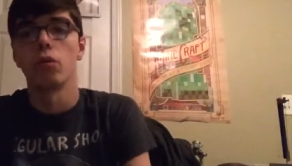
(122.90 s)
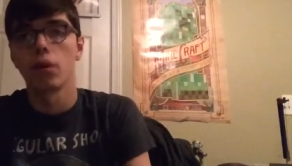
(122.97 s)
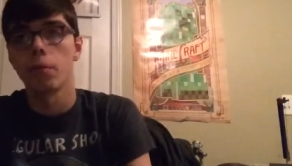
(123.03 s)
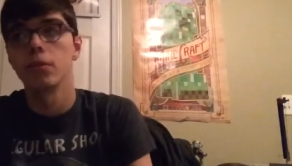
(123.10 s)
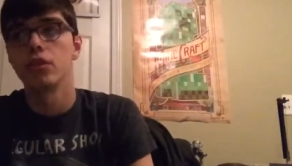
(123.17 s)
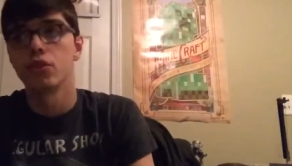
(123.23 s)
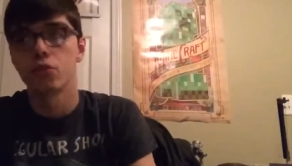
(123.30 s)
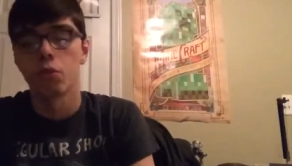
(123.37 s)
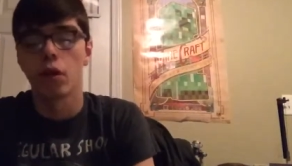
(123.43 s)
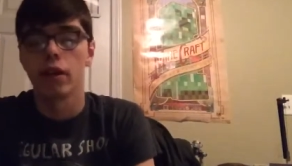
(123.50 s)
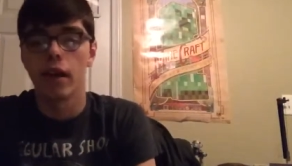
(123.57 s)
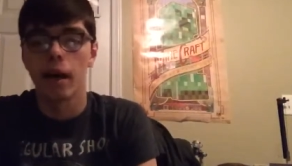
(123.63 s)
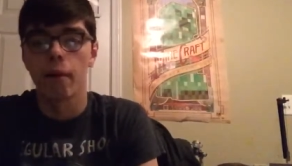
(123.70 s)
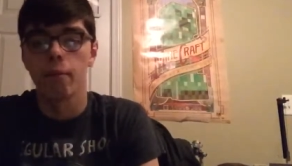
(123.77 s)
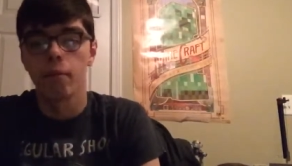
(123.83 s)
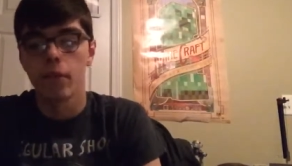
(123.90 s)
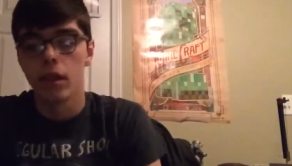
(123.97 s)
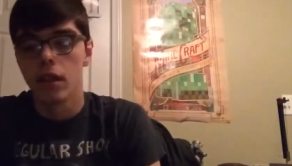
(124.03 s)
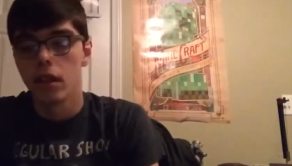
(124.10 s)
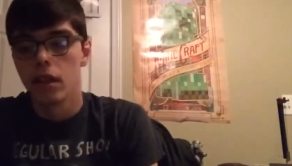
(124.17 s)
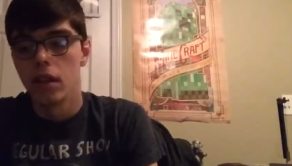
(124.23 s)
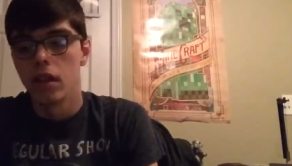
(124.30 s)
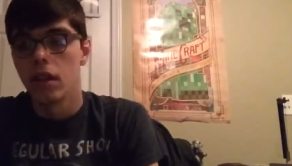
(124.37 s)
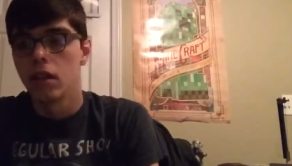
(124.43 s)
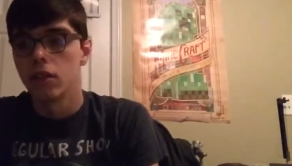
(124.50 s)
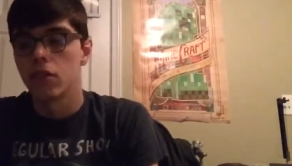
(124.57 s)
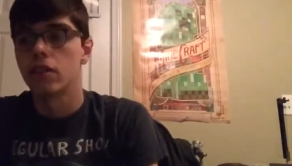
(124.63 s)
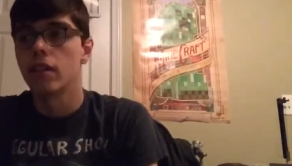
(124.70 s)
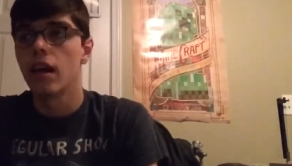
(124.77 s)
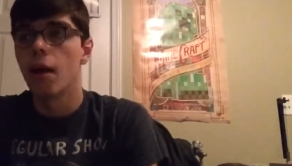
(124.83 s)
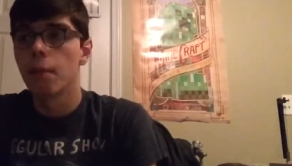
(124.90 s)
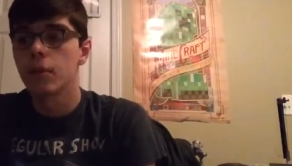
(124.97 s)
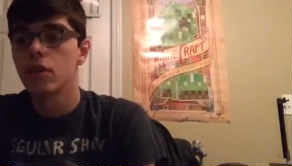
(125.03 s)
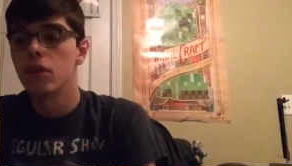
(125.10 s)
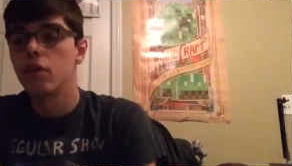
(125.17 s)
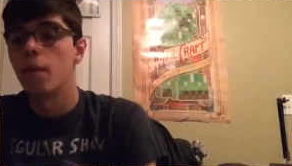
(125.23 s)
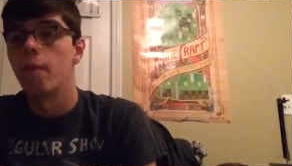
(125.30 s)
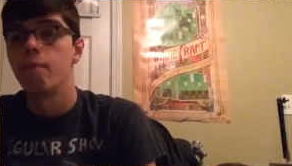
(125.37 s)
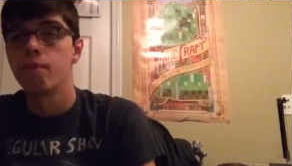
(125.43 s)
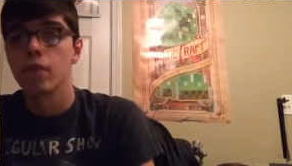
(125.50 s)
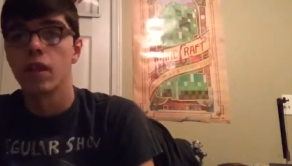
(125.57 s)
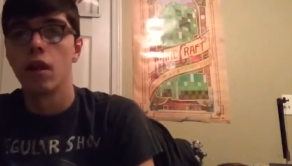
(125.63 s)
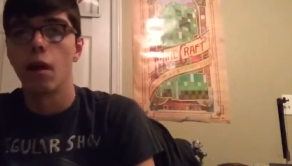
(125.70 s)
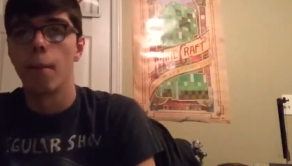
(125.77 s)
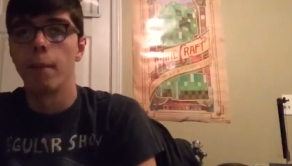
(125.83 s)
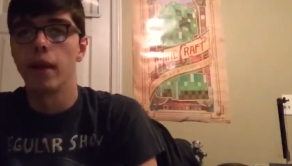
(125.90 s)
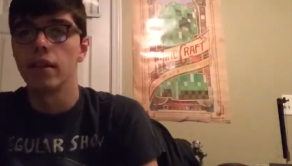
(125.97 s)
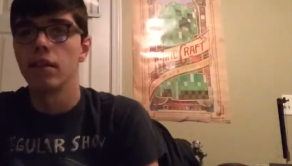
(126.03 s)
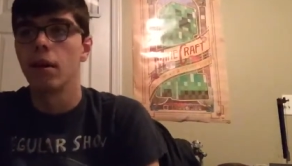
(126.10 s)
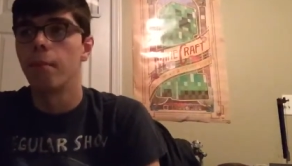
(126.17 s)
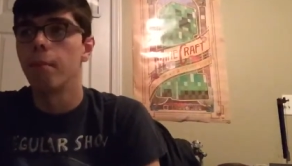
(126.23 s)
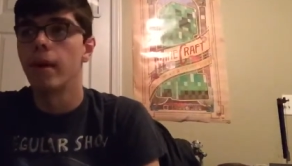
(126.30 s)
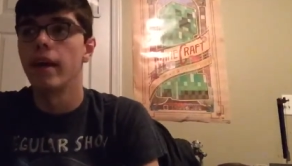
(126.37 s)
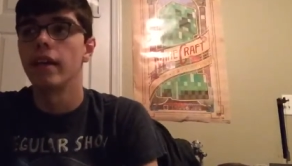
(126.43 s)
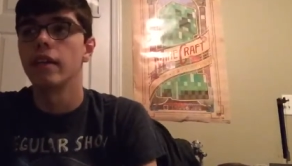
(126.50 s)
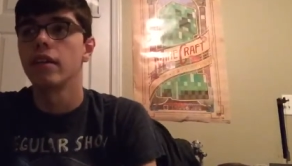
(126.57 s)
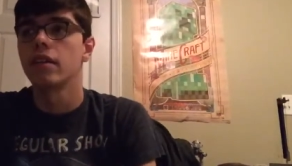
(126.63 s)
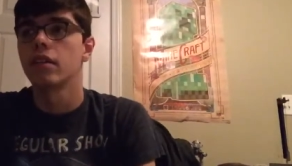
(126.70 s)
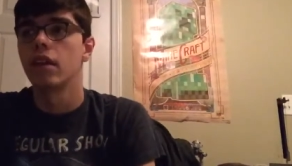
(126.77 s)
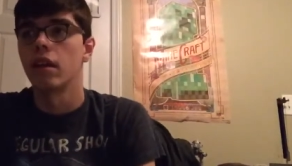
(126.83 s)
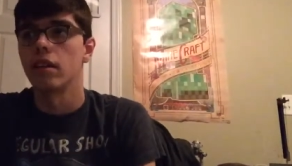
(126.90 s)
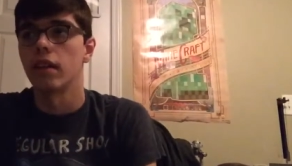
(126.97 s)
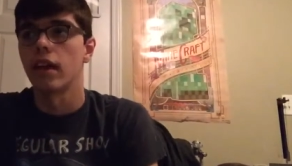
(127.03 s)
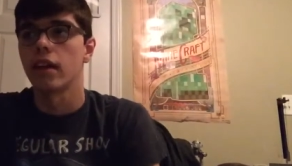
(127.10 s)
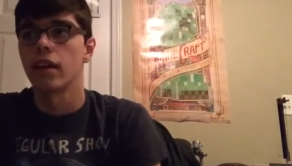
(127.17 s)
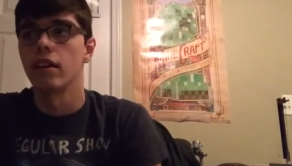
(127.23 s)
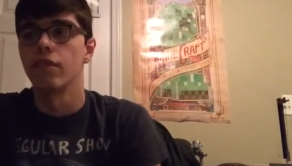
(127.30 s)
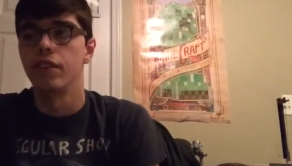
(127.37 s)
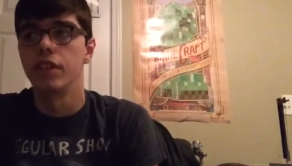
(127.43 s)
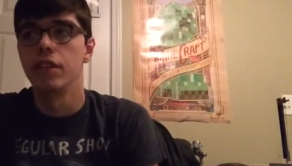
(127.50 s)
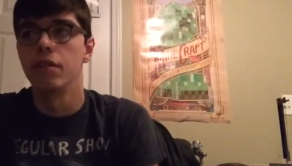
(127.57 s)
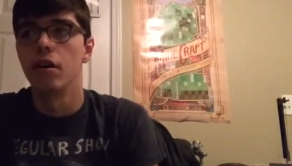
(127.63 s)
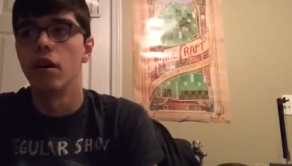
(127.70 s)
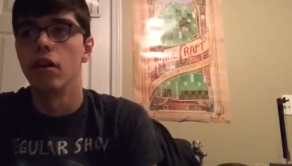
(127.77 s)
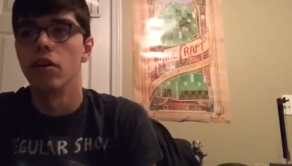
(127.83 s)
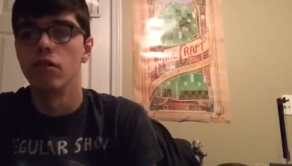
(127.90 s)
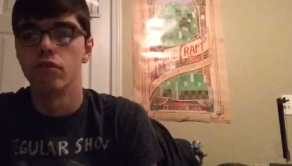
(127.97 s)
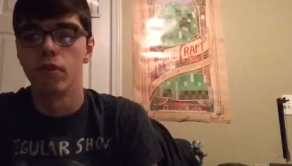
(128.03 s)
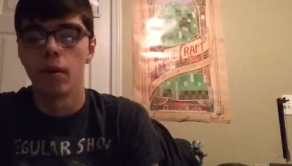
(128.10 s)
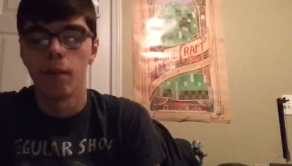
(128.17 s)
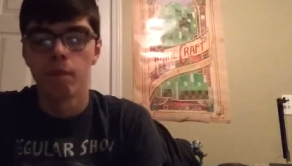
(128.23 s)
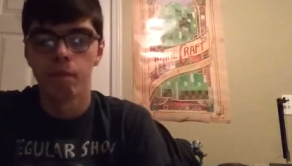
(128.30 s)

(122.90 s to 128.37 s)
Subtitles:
let me just, why not, so today I'm going to make that kind of video of